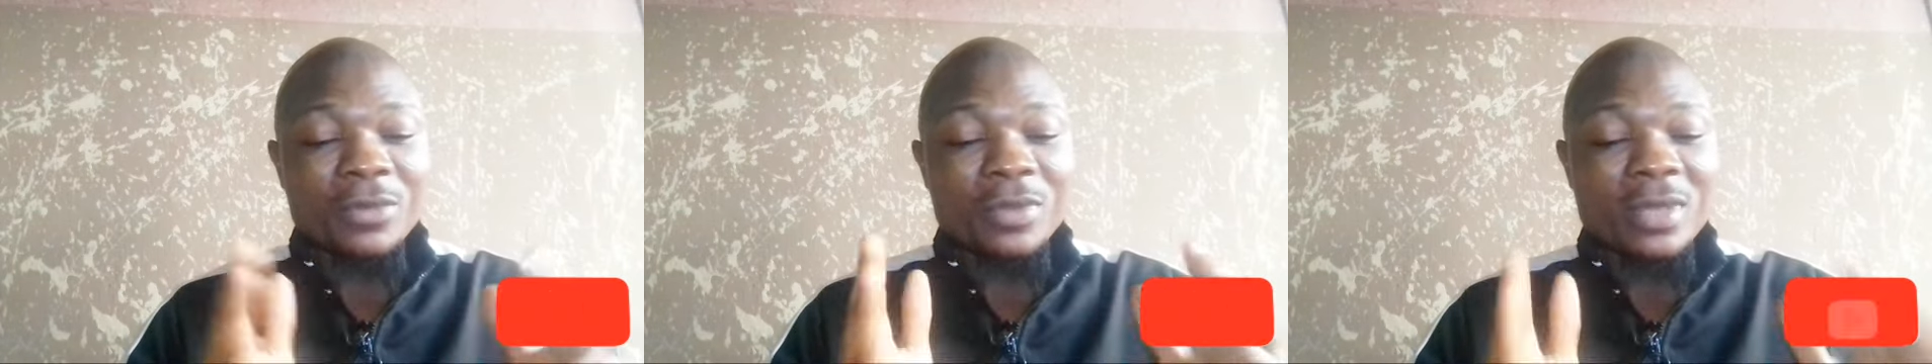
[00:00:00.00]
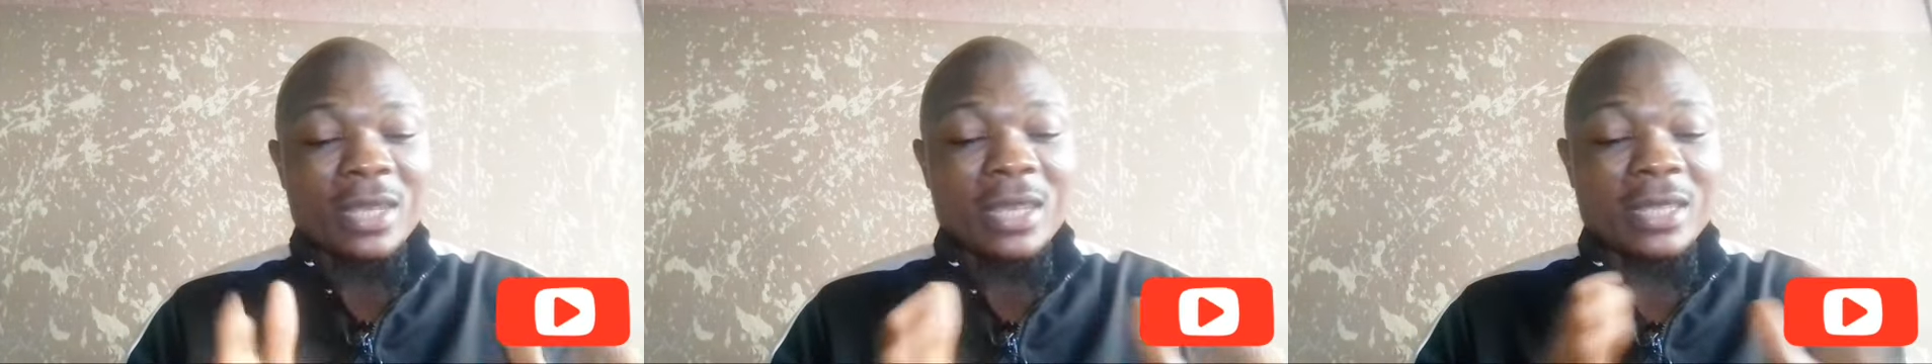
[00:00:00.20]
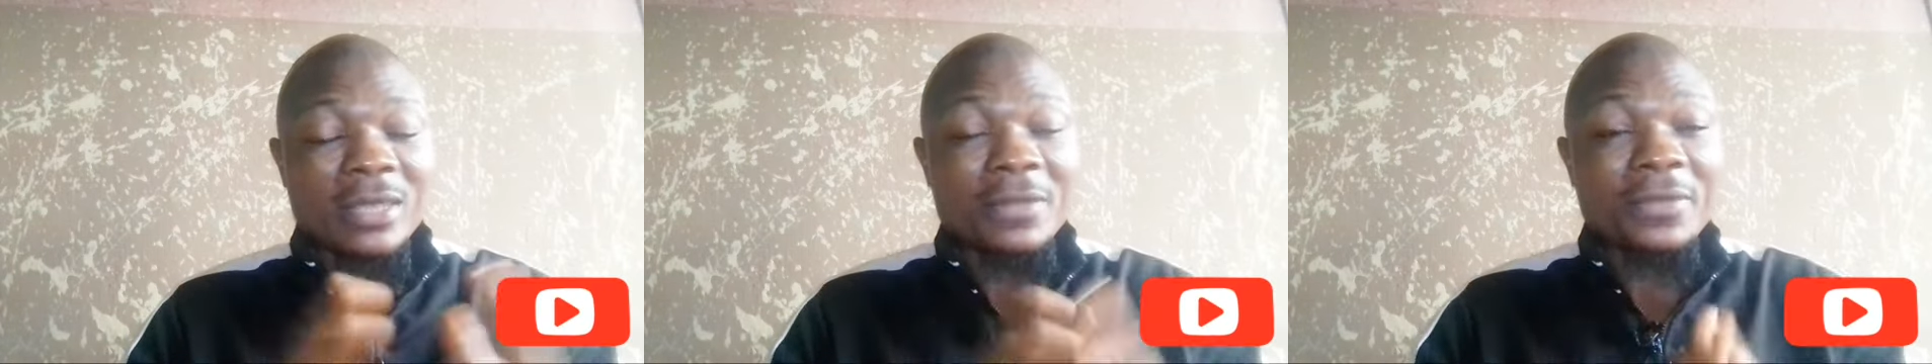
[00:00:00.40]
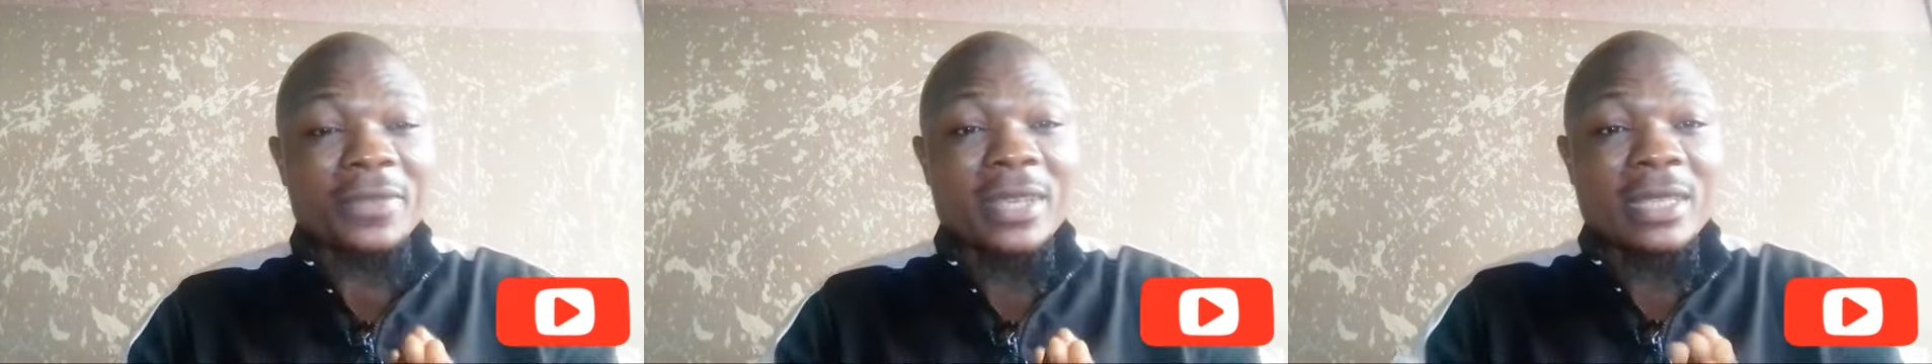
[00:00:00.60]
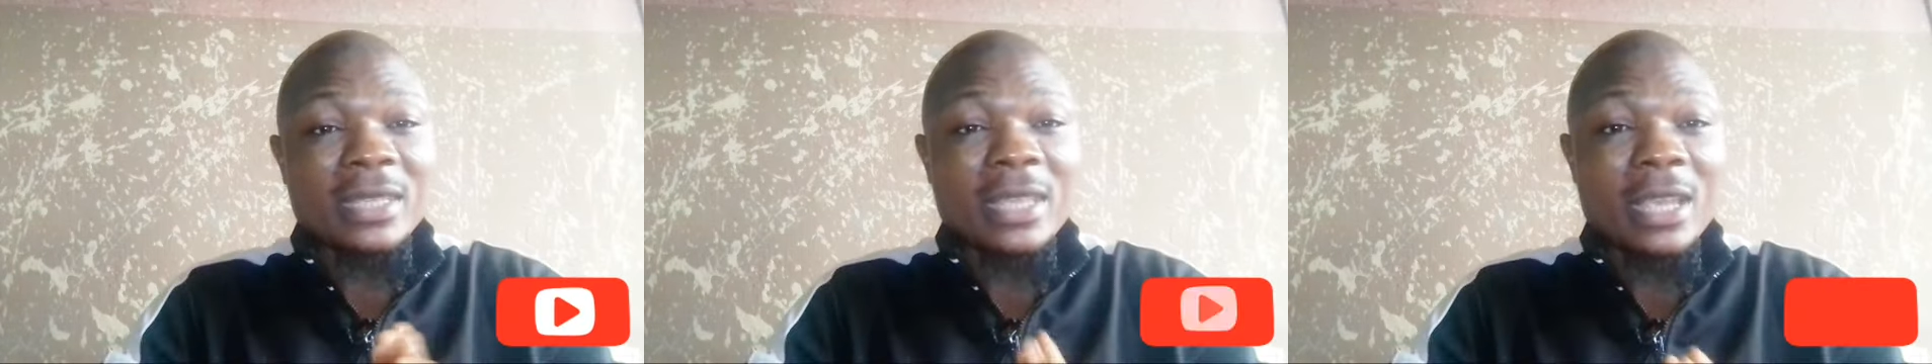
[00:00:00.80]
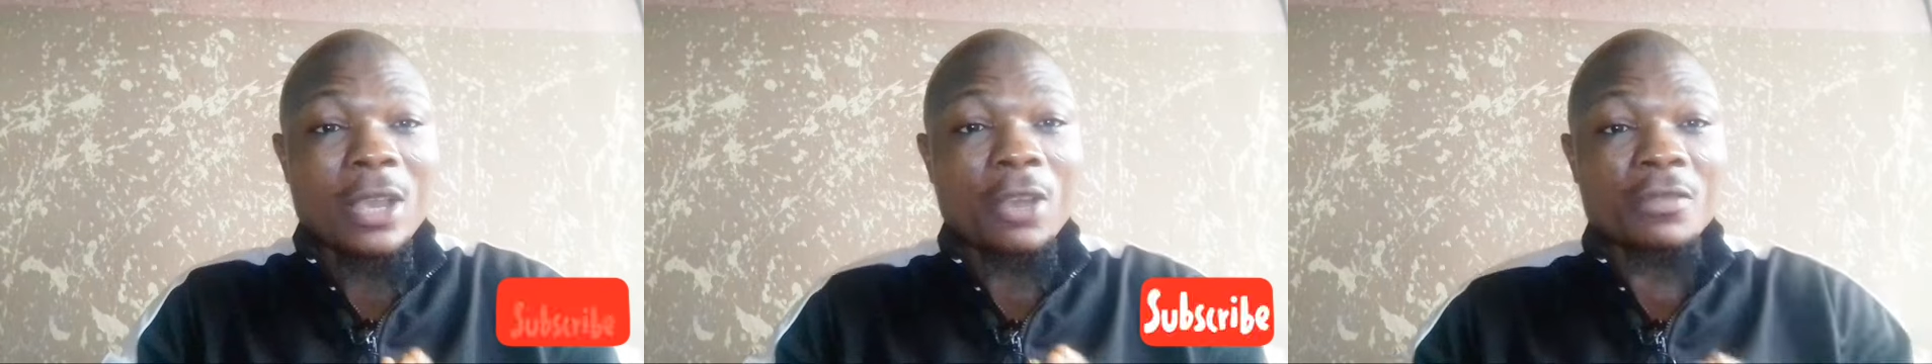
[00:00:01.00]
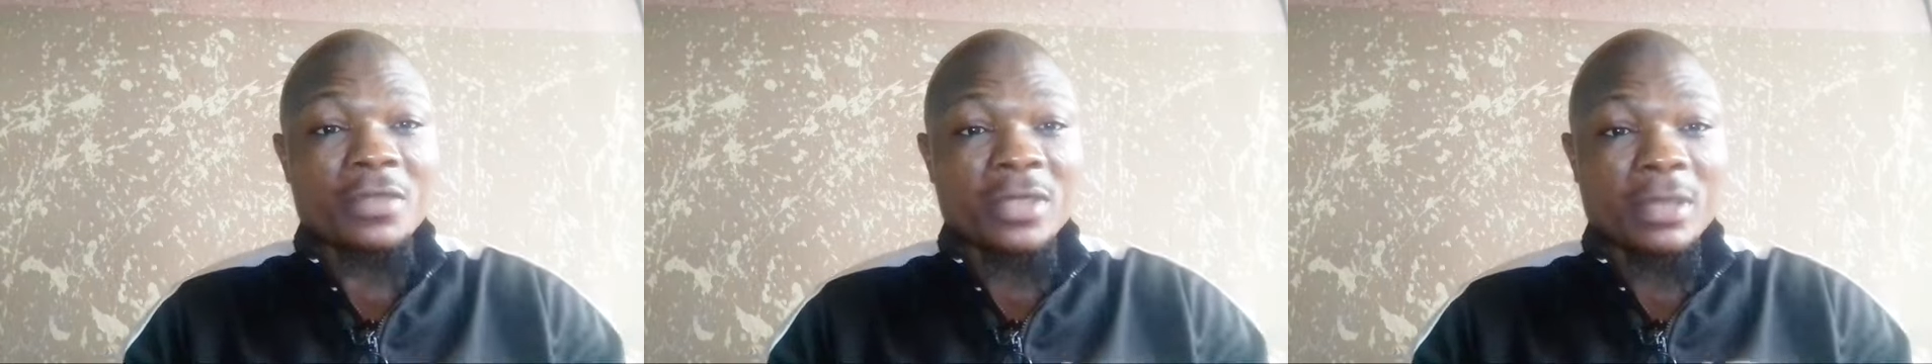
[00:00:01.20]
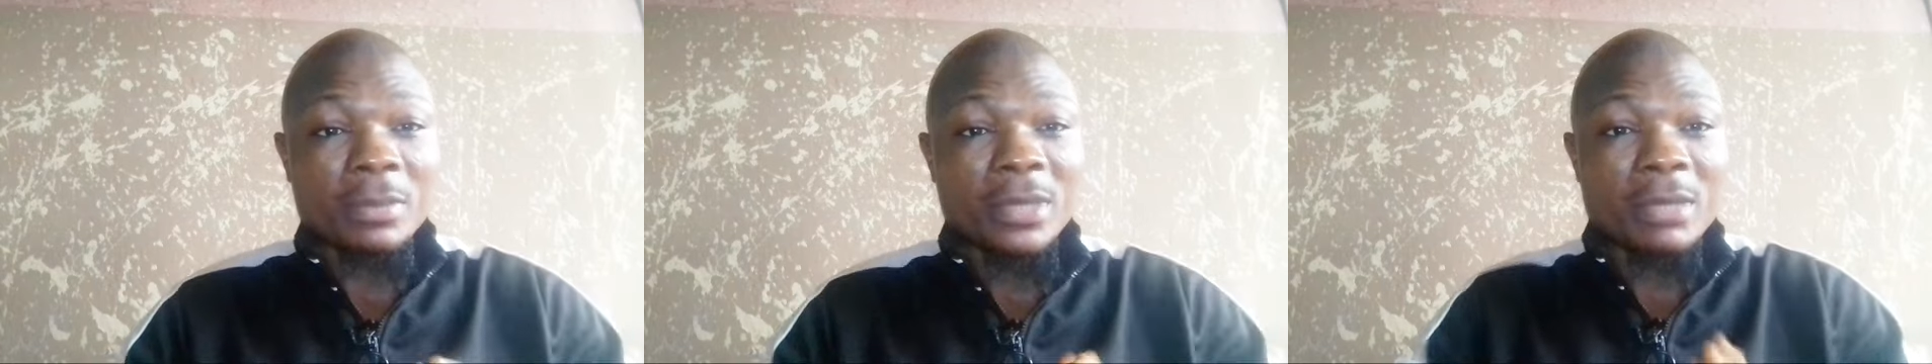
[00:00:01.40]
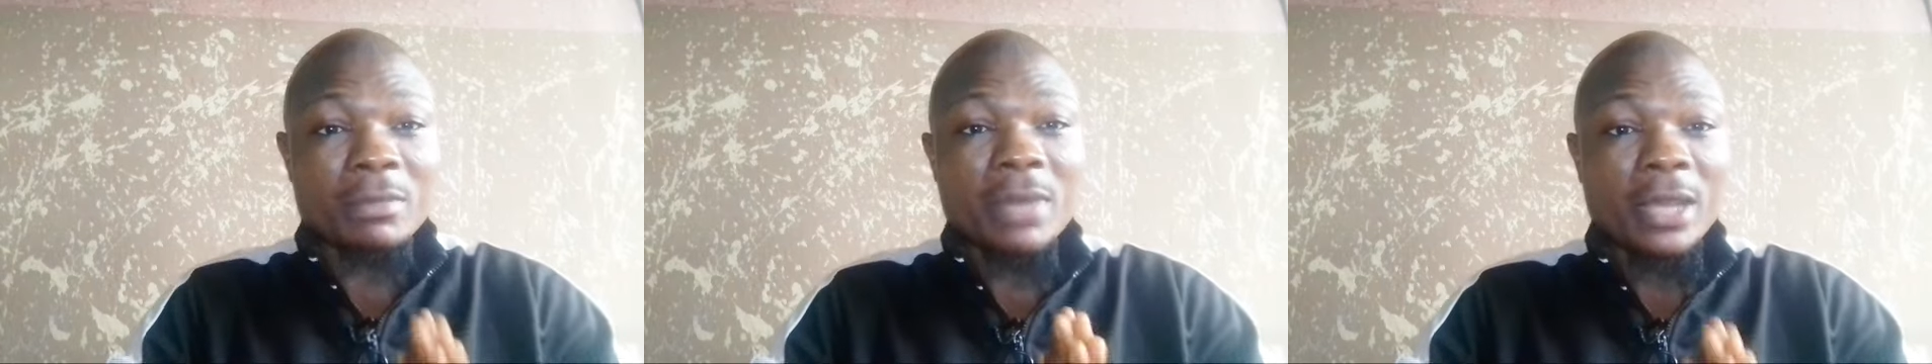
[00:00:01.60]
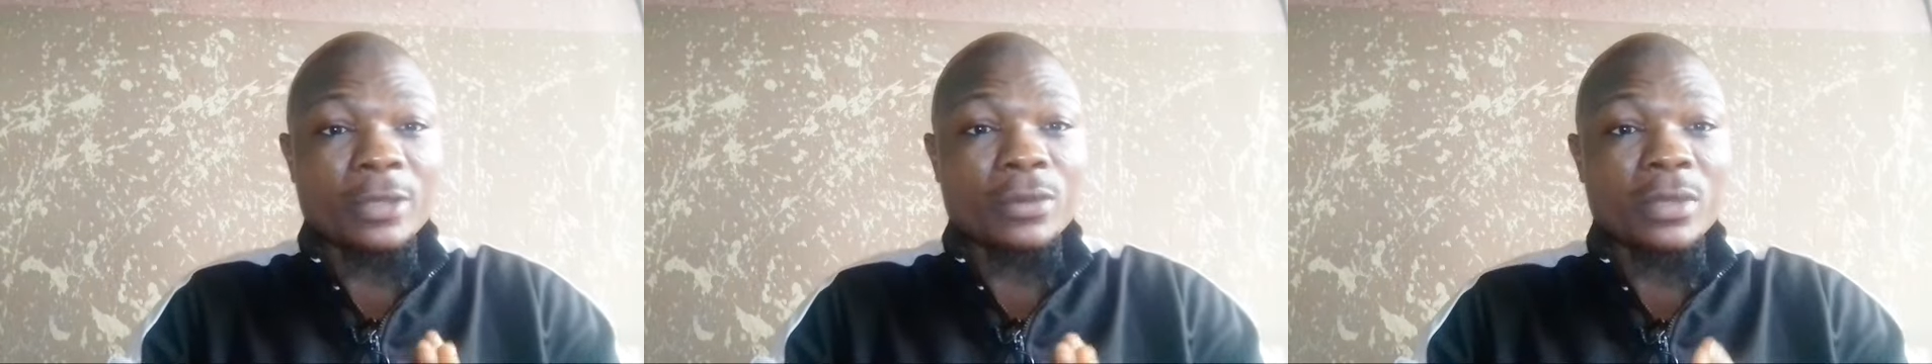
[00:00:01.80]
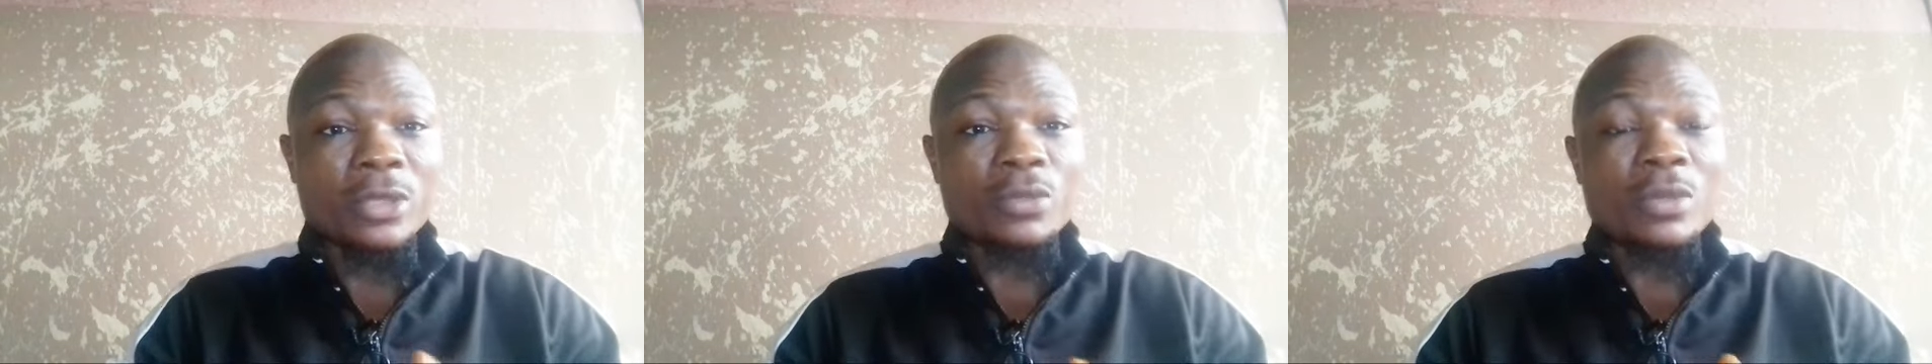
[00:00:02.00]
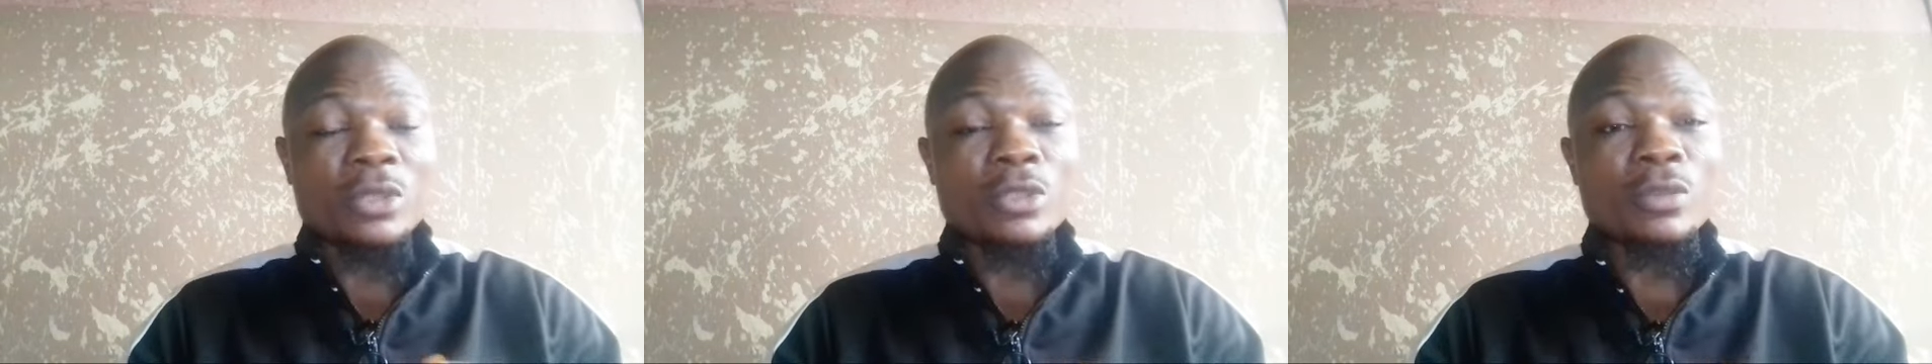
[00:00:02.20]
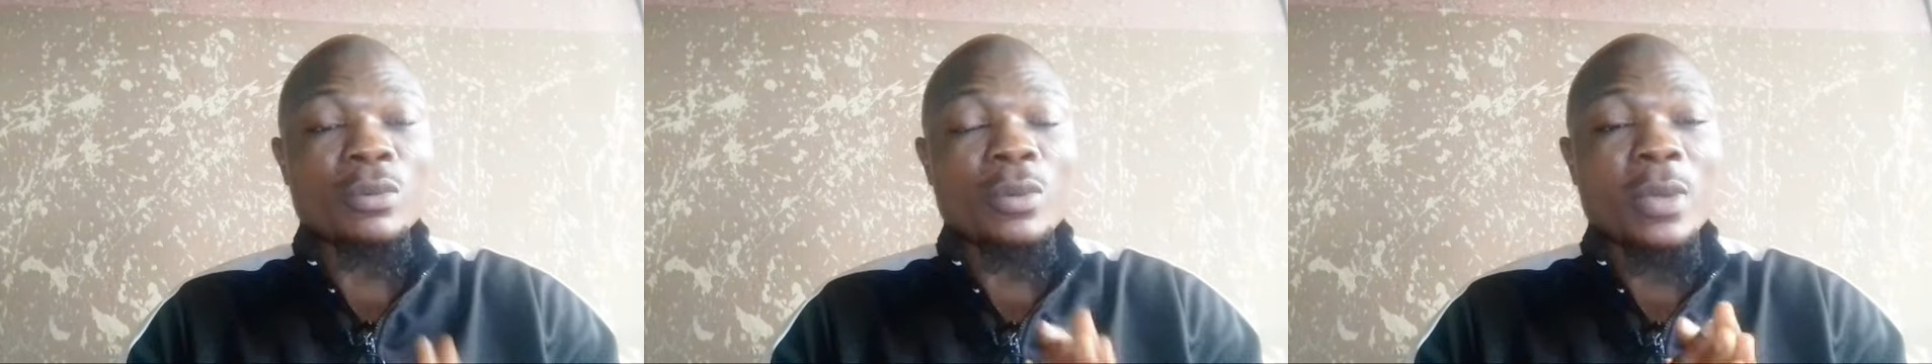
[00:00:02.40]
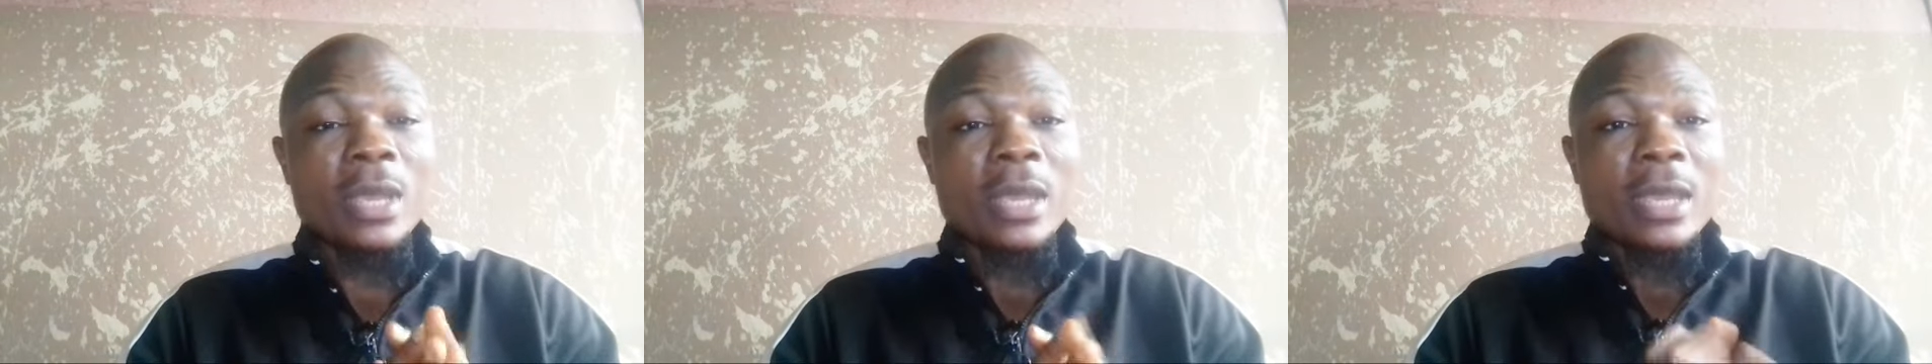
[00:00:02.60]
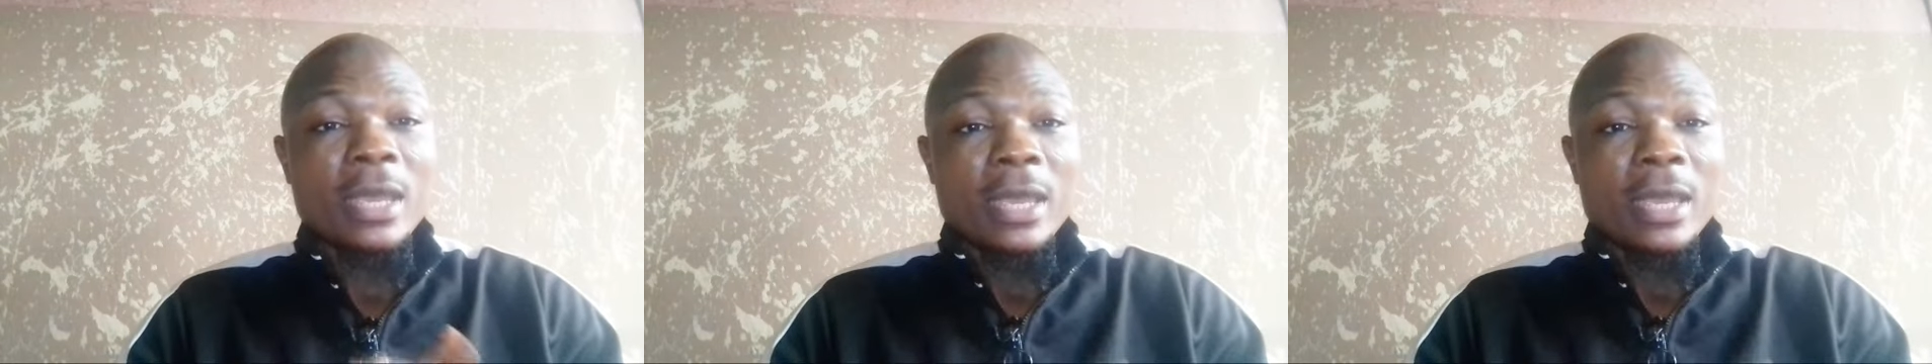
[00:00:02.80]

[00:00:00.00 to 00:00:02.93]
Today is the first day of September 2022.